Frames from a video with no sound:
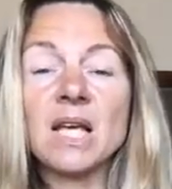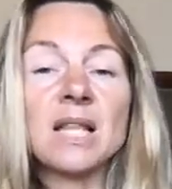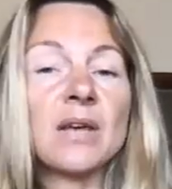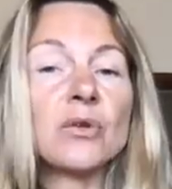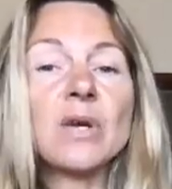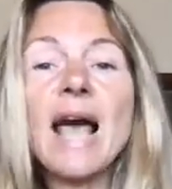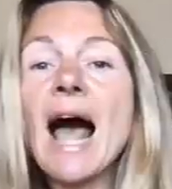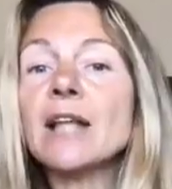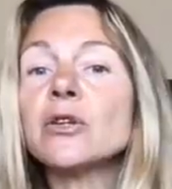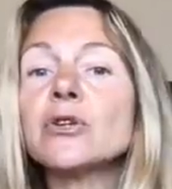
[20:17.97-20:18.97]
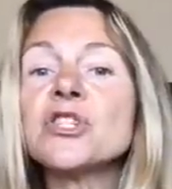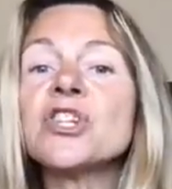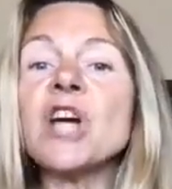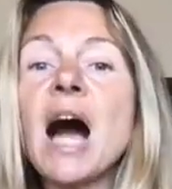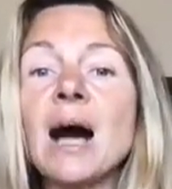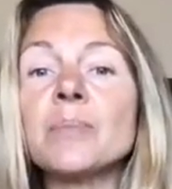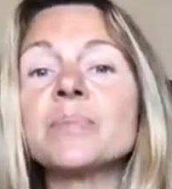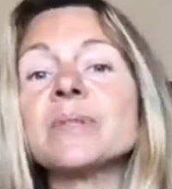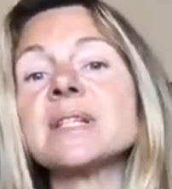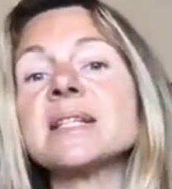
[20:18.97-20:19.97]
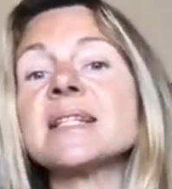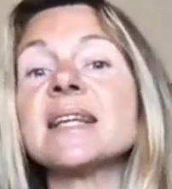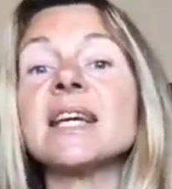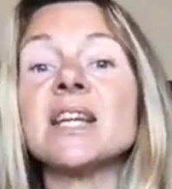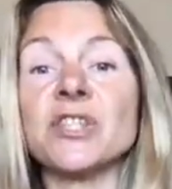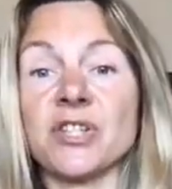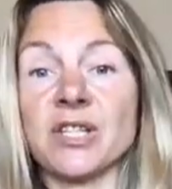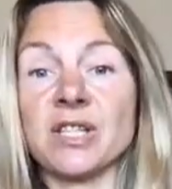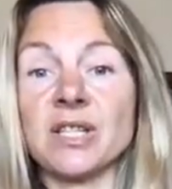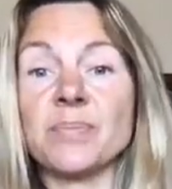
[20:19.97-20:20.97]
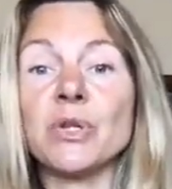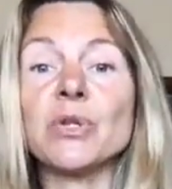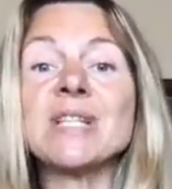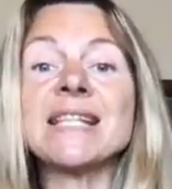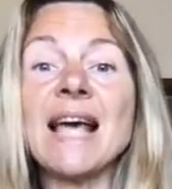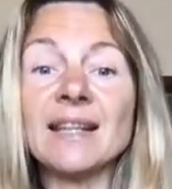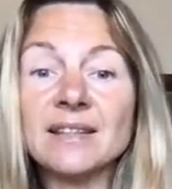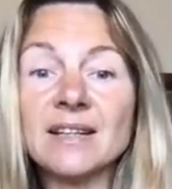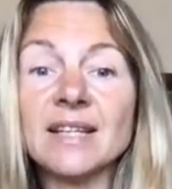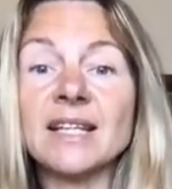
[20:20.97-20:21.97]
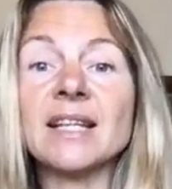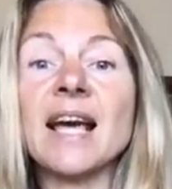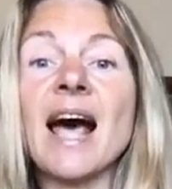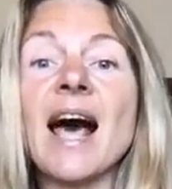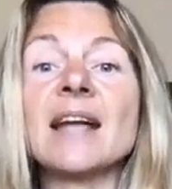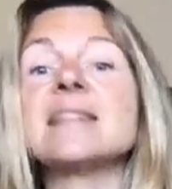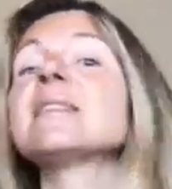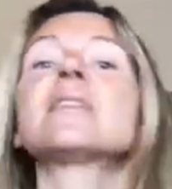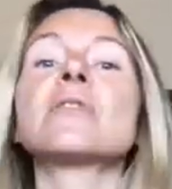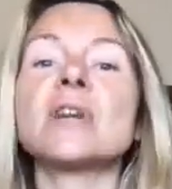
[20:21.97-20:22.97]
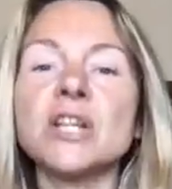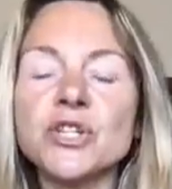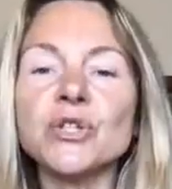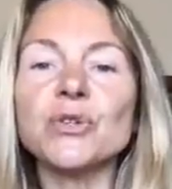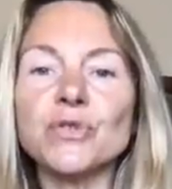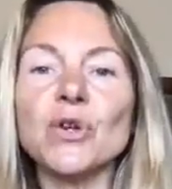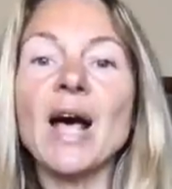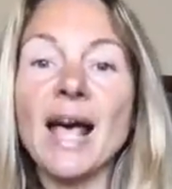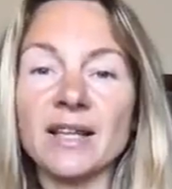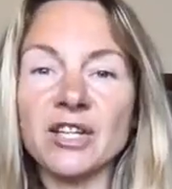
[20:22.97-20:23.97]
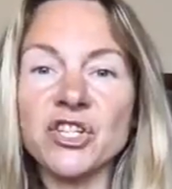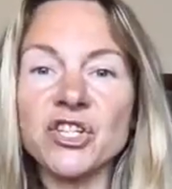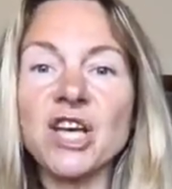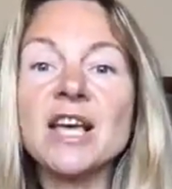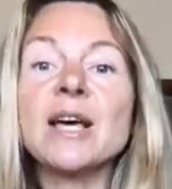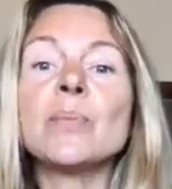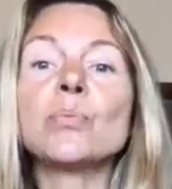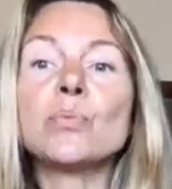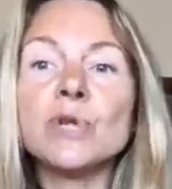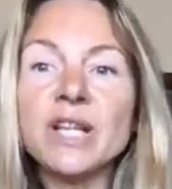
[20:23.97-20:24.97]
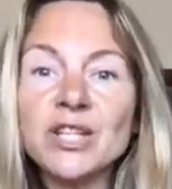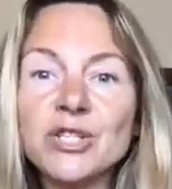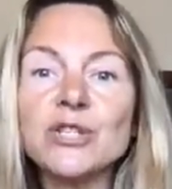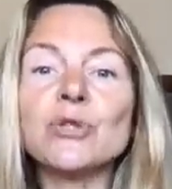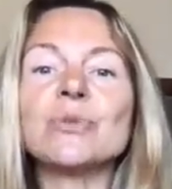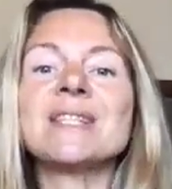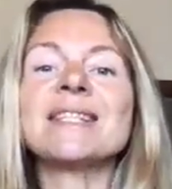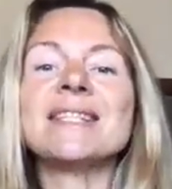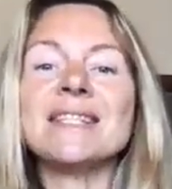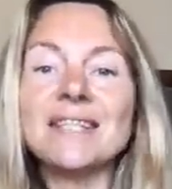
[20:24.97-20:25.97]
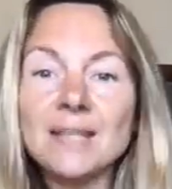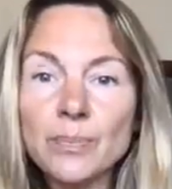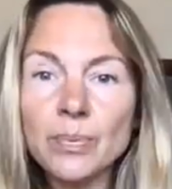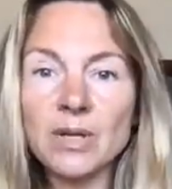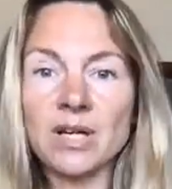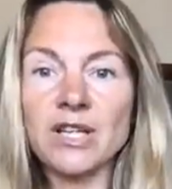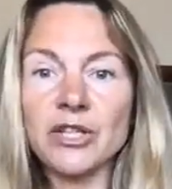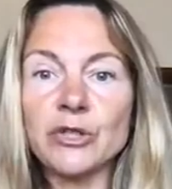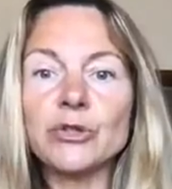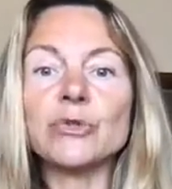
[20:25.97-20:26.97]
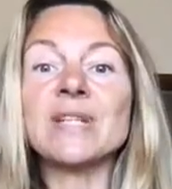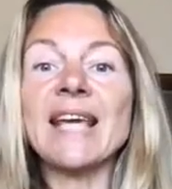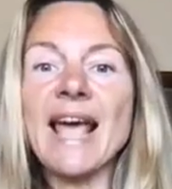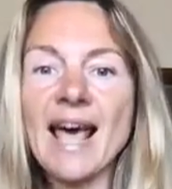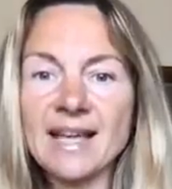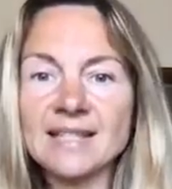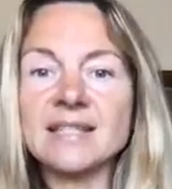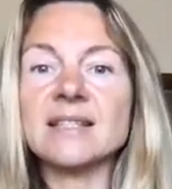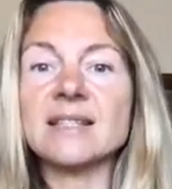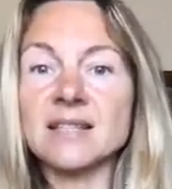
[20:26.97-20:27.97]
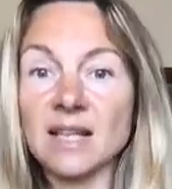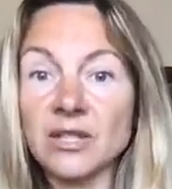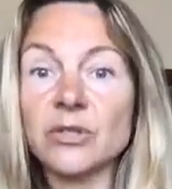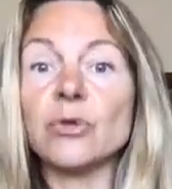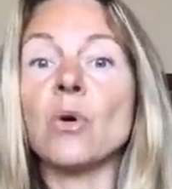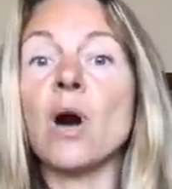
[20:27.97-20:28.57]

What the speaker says: Now, you cannot jump the stages because centering and integration of your energy brings you deeper into the essence that you